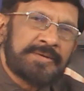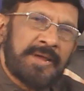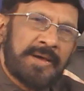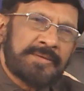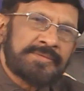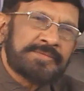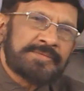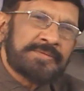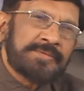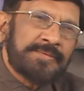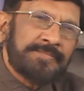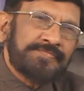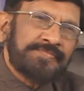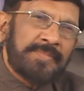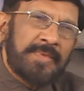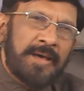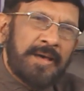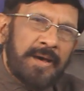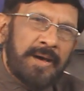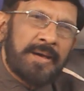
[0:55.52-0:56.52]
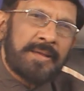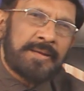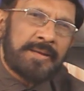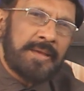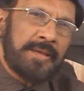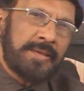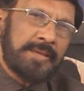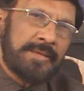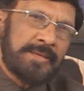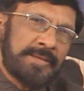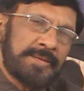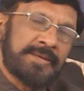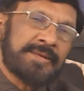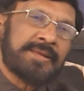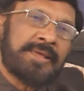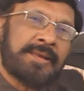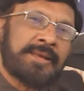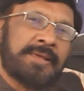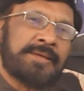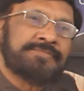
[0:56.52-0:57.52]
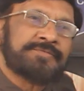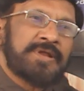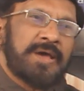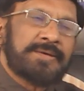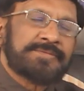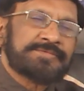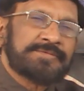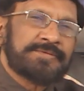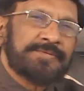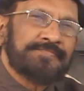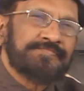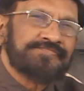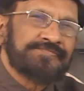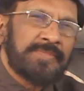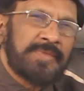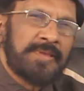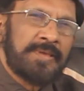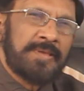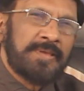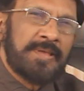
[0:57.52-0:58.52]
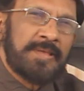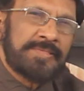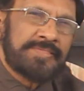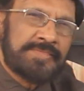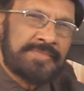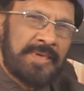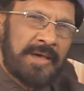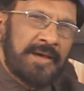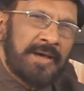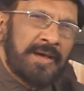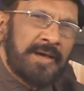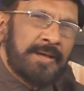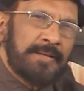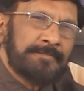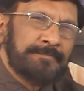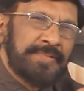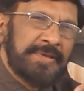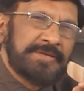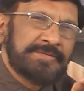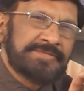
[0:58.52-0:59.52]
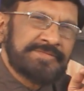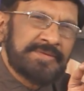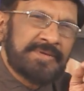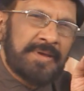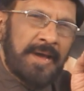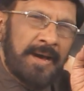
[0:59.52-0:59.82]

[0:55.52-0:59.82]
tasks or in real life tasks. The basic